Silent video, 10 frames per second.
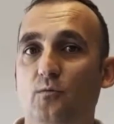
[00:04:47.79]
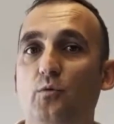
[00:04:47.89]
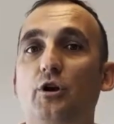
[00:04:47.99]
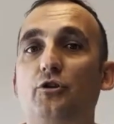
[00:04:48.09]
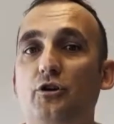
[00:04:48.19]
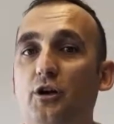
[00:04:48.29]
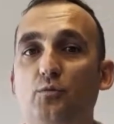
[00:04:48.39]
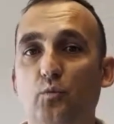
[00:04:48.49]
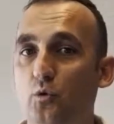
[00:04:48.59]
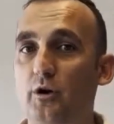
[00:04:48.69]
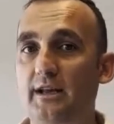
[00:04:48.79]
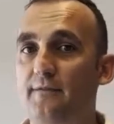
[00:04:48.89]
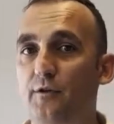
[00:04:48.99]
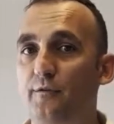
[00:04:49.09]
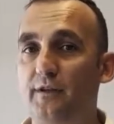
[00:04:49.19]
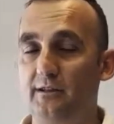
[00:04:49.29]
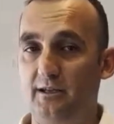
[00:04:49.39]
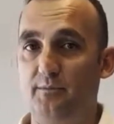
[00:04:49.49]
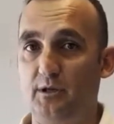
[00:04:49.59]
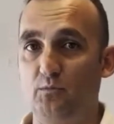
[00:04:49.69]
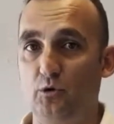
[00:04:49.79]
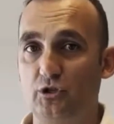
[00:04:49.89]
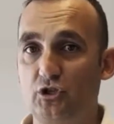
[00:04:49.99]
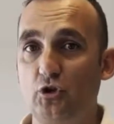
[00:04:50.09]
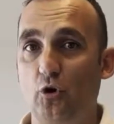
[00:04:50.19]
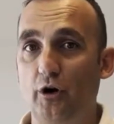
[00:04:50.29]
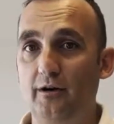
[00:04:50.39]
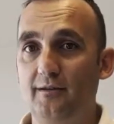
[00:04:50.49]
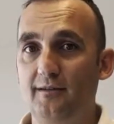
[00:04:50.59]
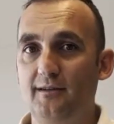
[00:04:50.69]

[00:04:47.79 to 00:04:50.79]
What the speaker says: We are not worried if you feel a little bit more sore.